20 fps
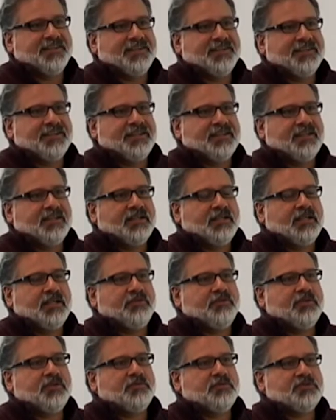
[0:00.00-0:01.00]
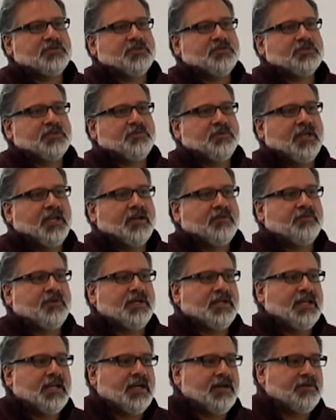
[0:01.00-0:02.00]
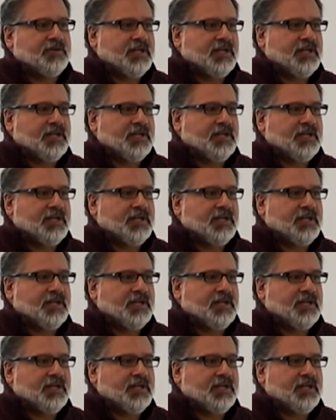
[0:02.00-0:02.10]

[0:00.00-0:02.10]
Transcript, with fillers: Uh, given the results that we have right now,